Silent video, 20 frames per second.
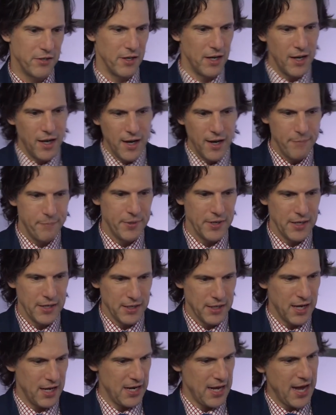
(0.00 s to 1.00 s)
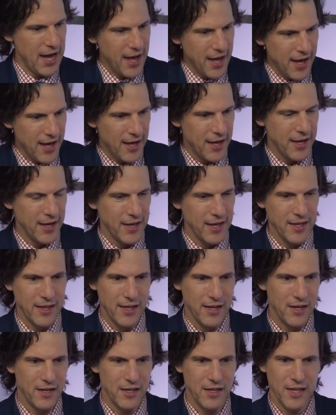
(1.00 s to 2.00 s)
are up and kind of high, and
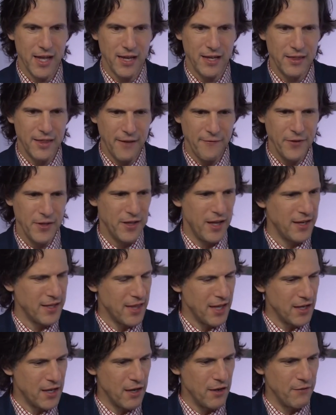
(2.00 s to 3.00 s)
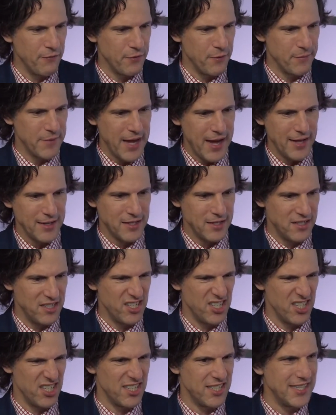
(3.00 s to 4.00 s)
then they feel like they go from that to
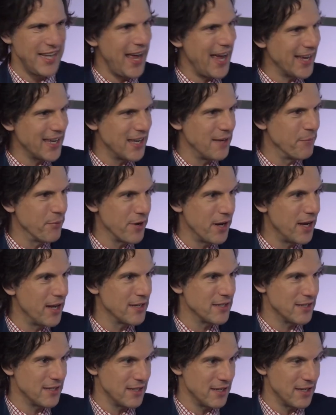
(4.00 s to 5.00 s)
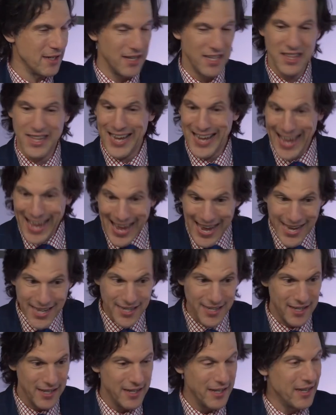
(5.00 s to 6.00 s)
just a saggy breast, and they hate
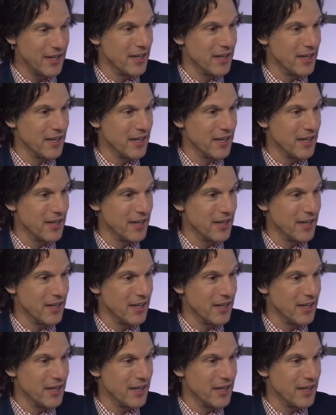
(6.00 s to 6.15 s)
it.